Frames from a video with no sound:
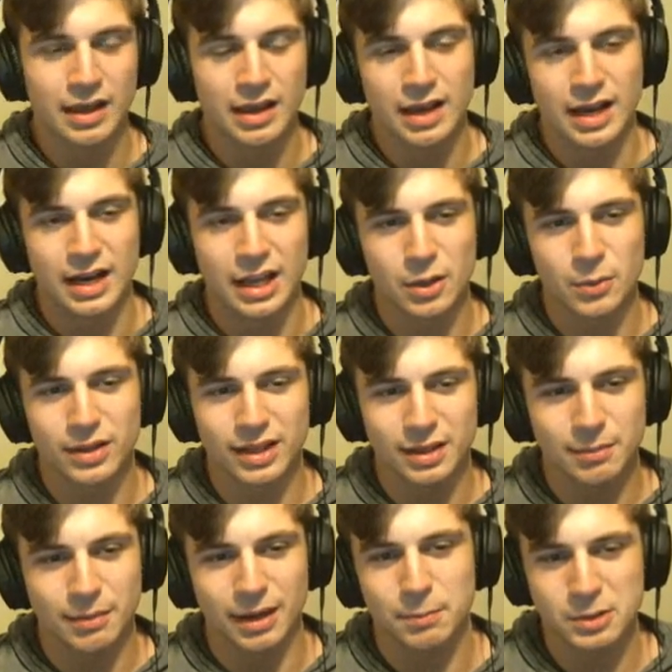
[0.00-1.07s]
Another one that you
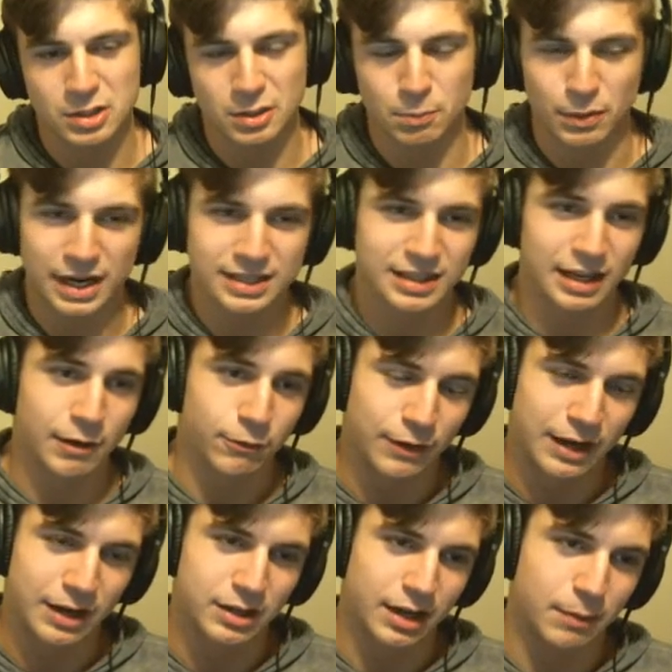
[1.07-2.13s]
might be surprised I
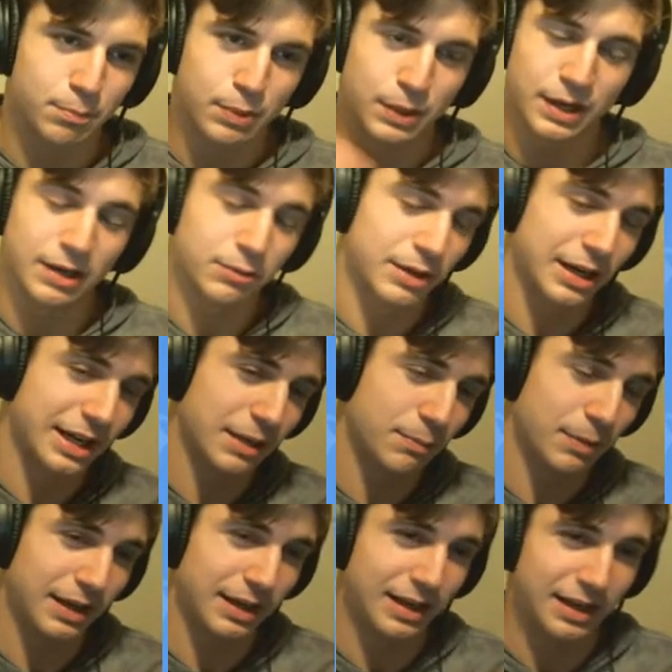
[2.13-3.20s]
found I put in rank
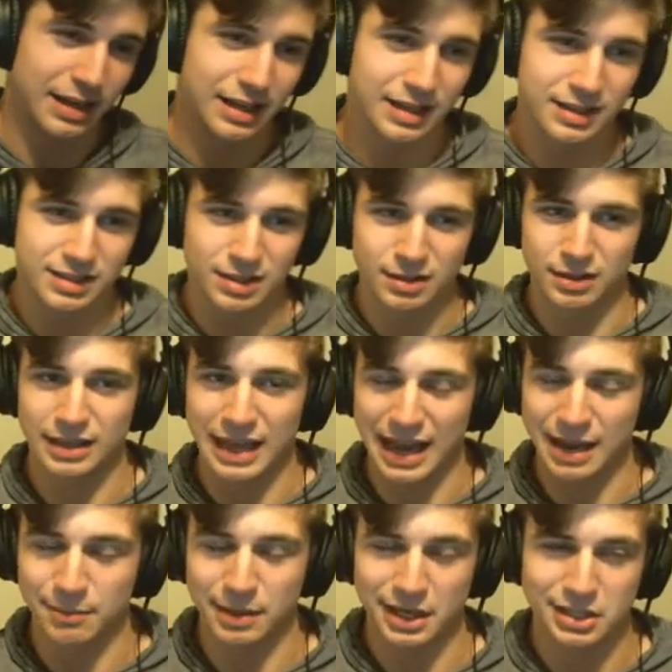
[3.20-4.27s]
B is
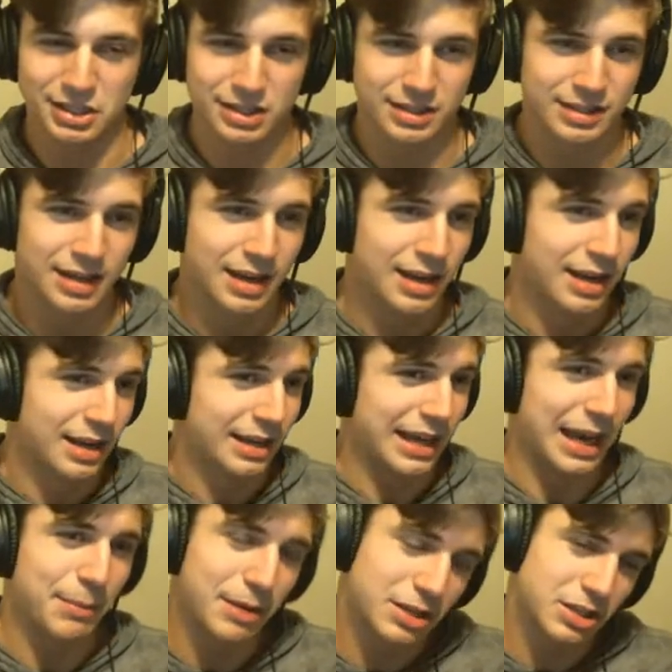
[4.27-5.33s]
Cat Mages.
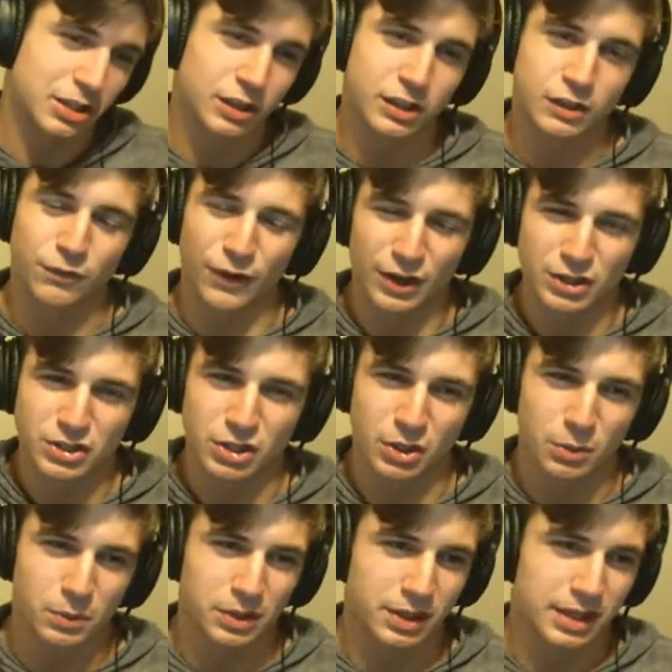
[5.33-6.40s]
Cat Mages just fall
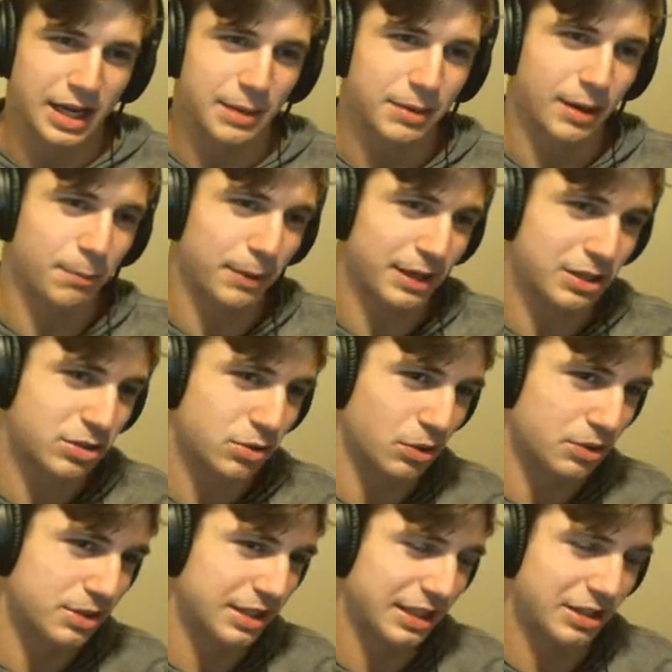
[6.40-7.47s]
short when you're coming up against Troll
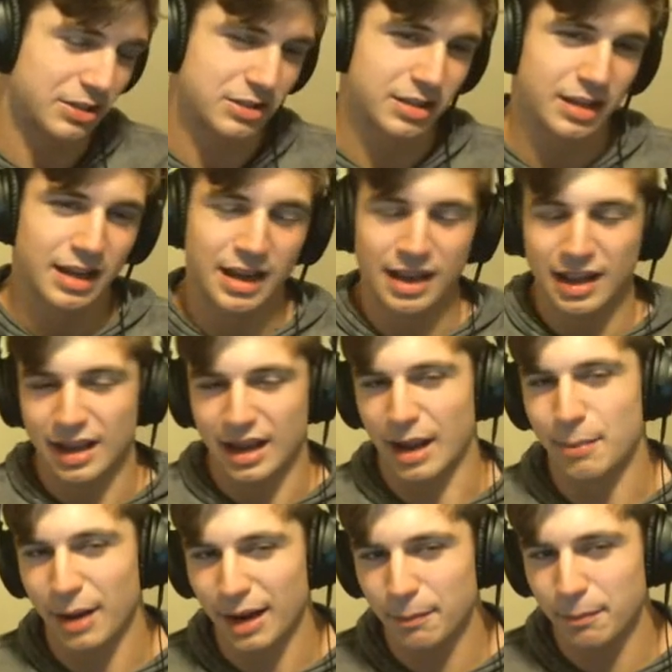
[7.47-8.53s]
Slingers. I
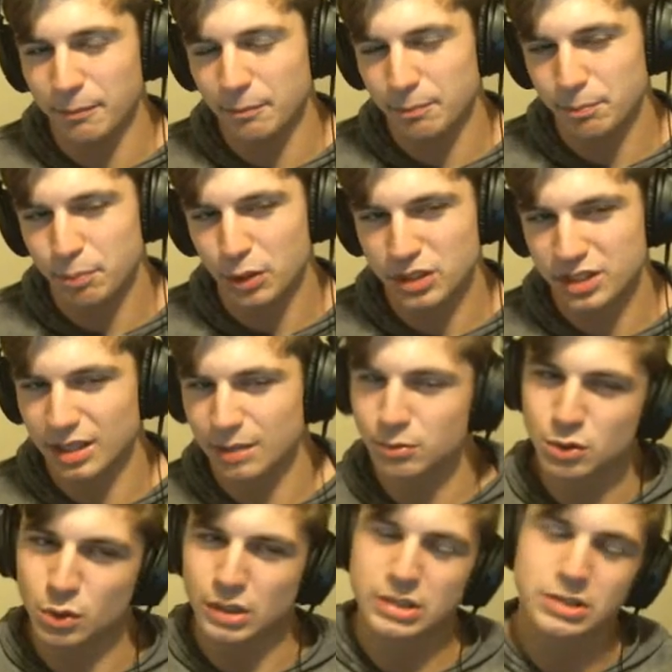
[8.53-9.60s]
might push them
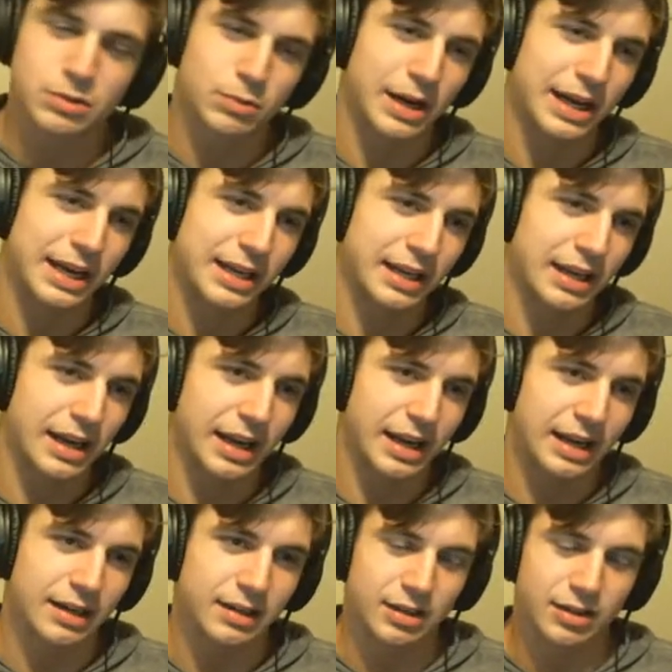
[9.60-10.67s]
towards rank
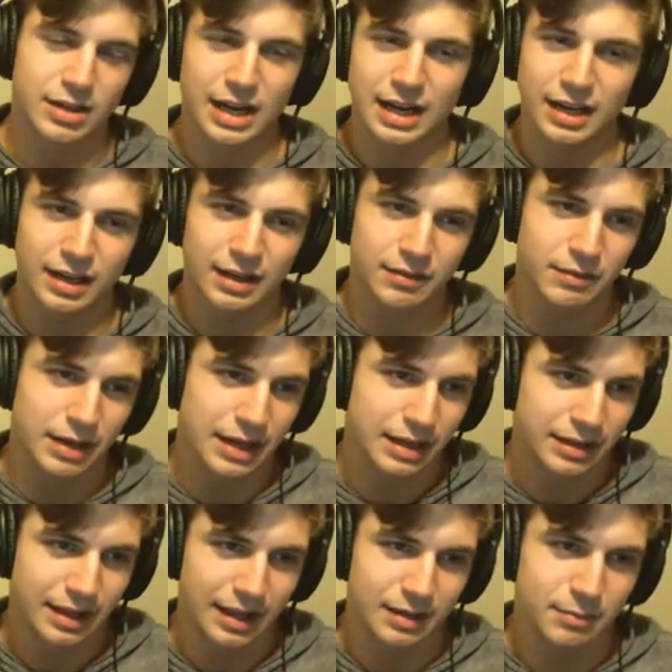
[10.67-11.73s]
A. They're kind of
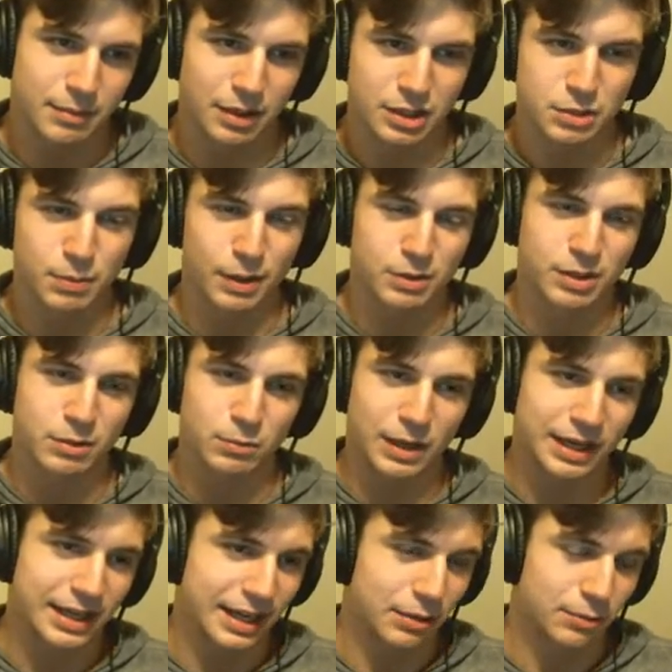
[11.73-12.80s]
in that middle spot between
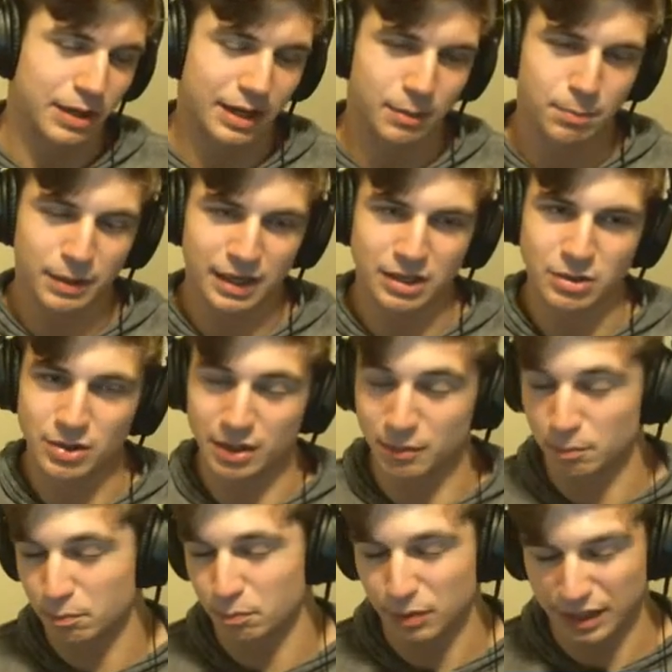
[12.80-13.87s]
rank A and rank B. You can
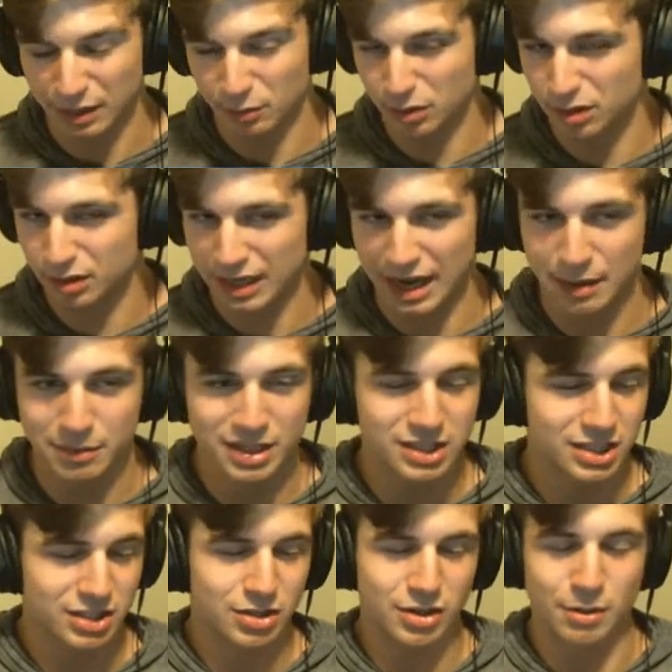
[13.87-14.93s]
play with Cat Mages
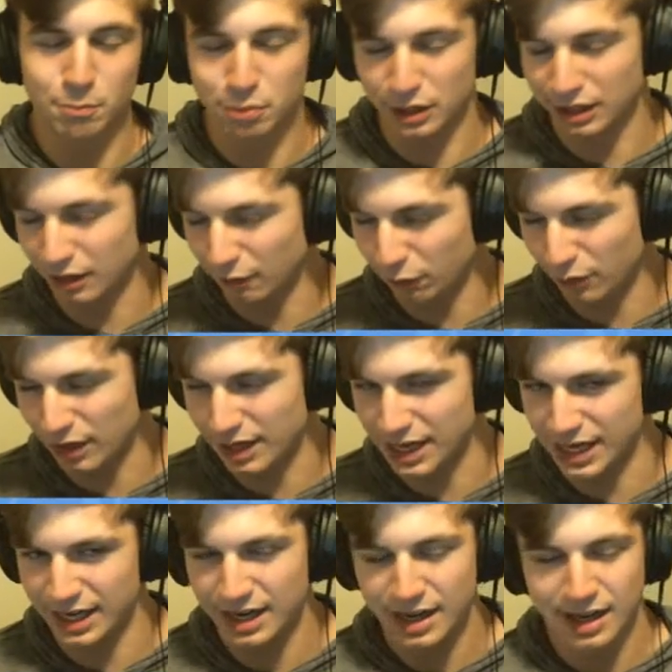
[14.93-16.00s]
and do completely fine.